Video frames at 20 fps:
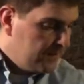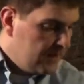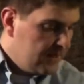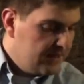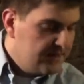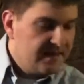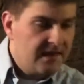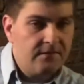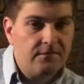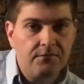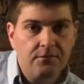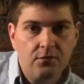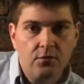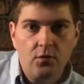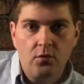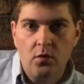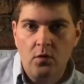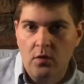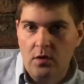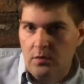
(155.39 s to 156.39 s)
is a
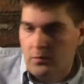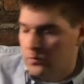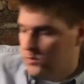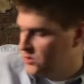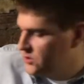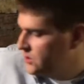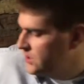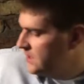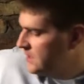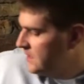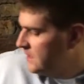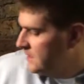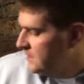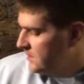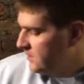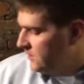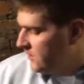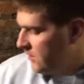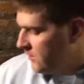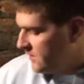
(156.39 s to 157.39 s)
flugelhorn, which
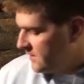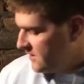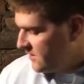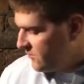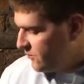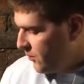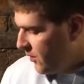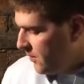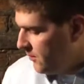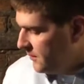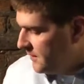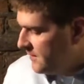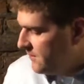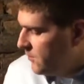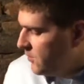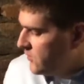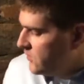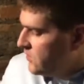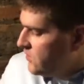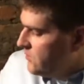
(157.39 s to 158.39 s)
you'll notice is probably the
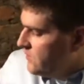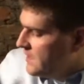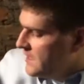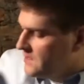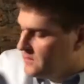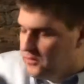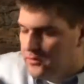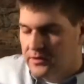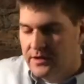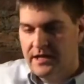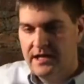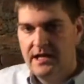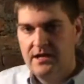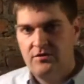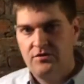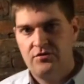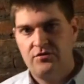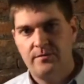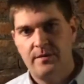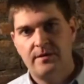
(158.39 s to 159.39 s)
most unique looking
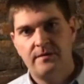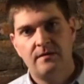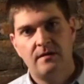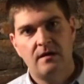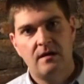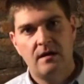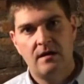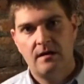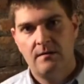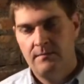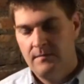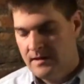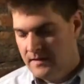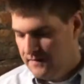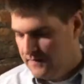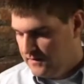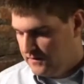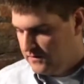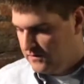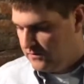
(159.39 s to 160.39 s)
instrument in
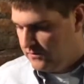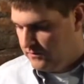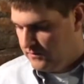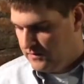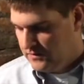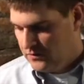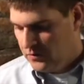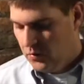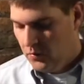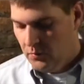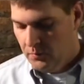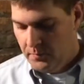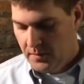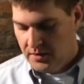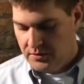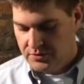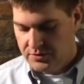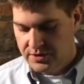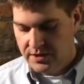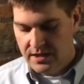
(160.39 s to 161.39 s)
this whole
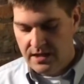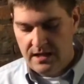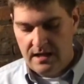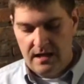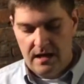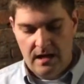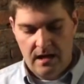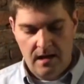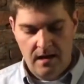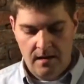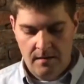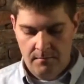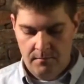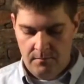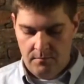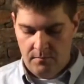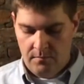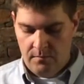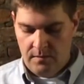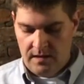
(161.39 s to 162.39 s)
bunch.
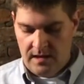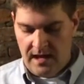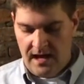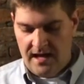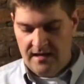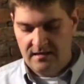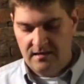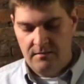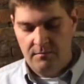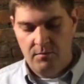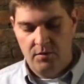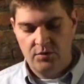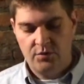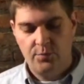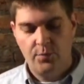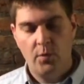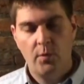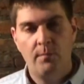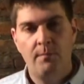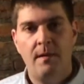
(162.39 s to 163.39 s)
It has a much
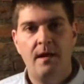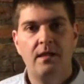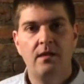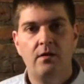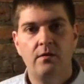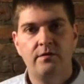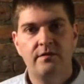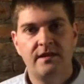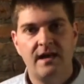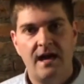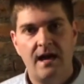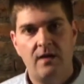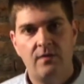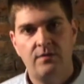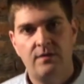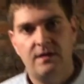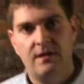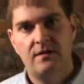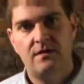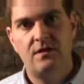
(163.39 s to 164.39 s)
more mellow
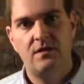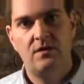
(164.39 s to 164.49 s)
sound. It's